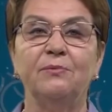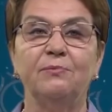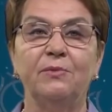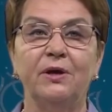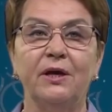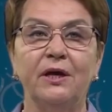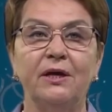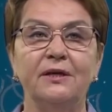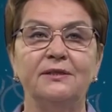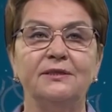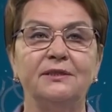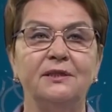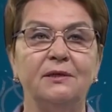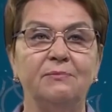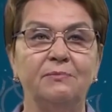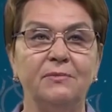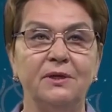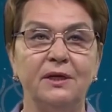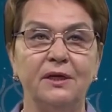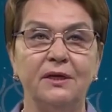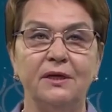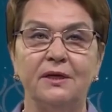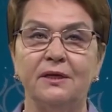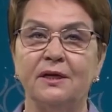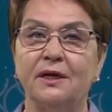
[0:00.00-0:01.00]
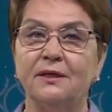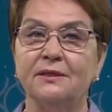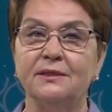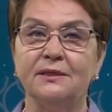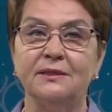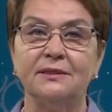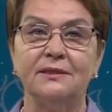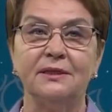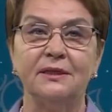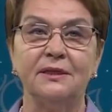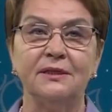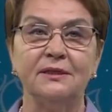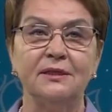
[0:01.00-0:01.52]
and for the work
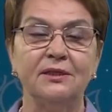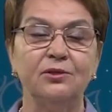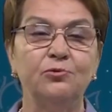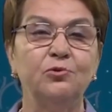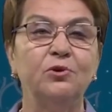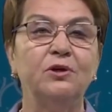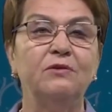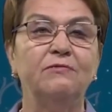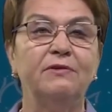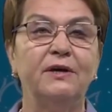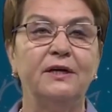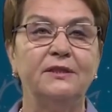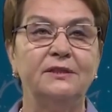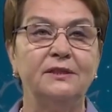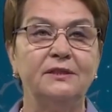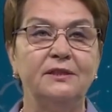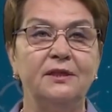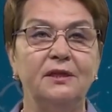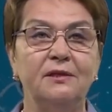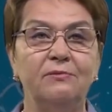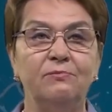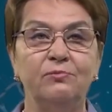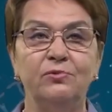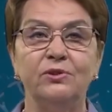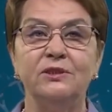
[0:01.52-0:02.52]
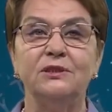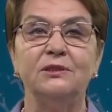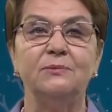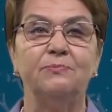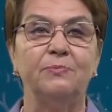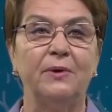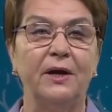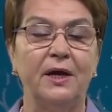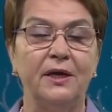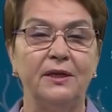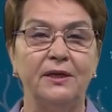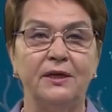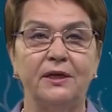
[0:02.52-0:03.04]
and for the efforts
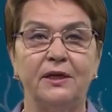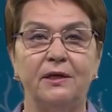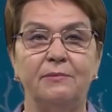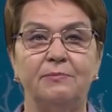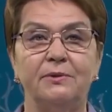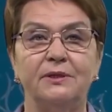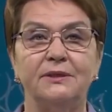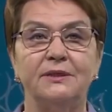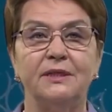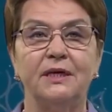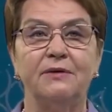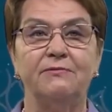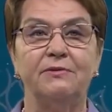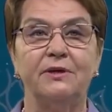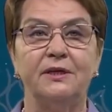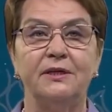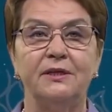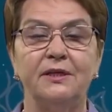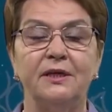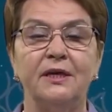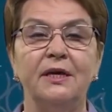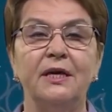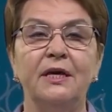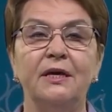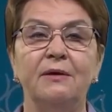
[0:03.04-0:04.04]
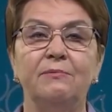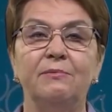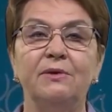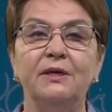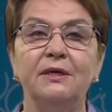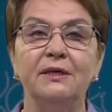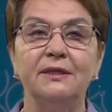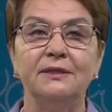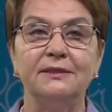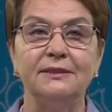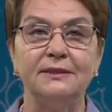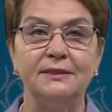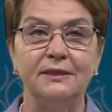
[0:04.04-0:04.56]
contributed to improve the
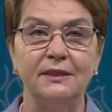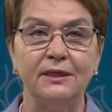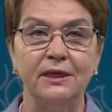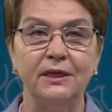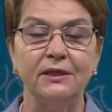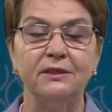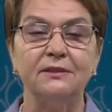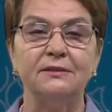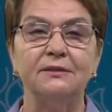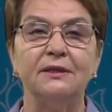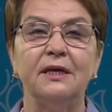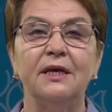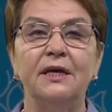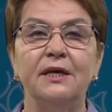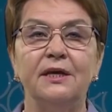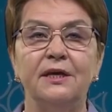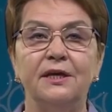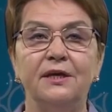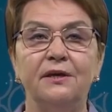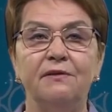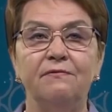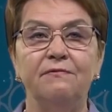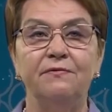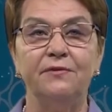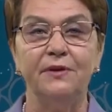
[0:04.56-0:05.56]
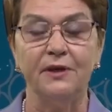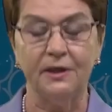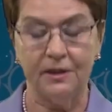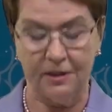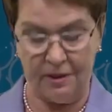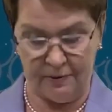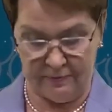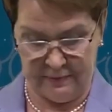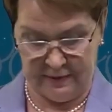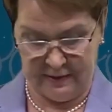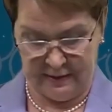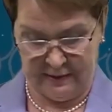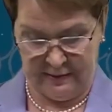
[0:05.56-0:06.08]
situation. When the
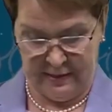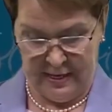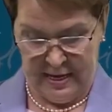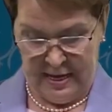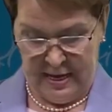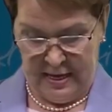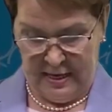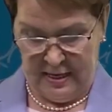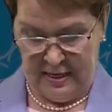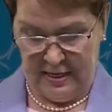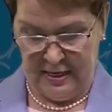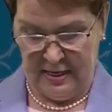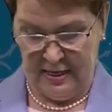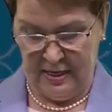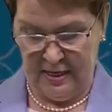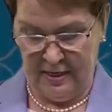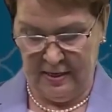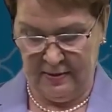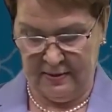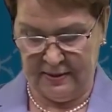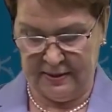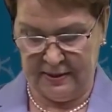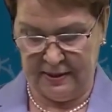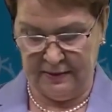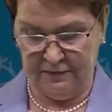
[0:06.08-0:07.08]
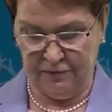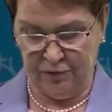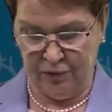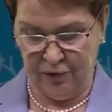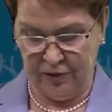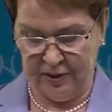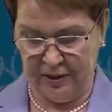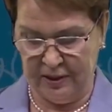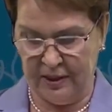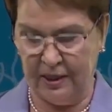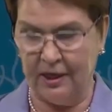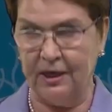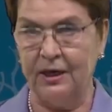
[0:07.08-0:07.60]
municipalities,
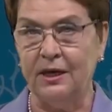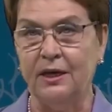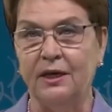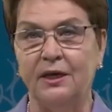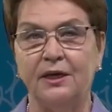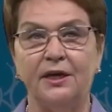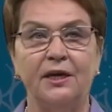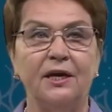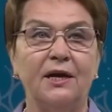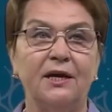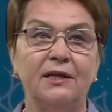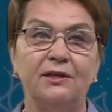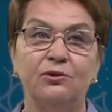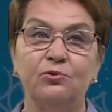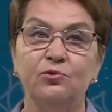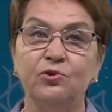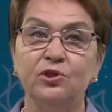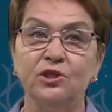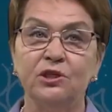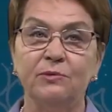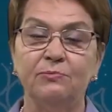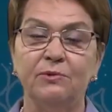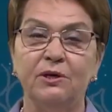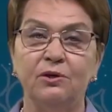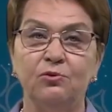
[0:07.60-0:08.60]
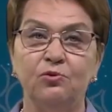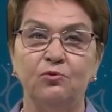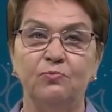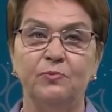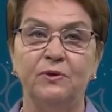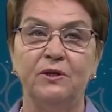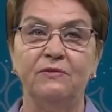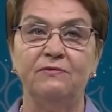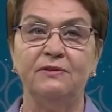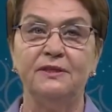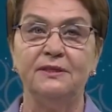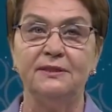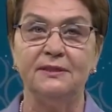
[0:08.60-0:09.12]
ministries, and departments
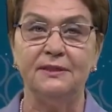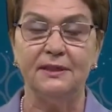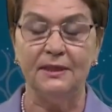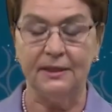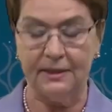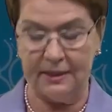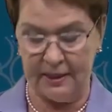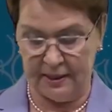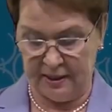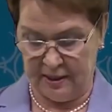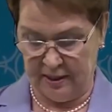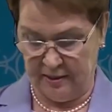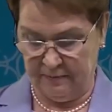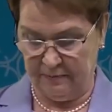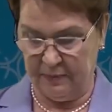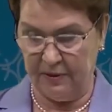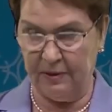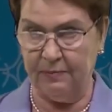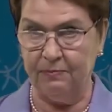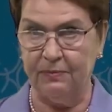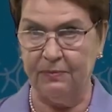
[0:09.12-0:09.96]
receive thanks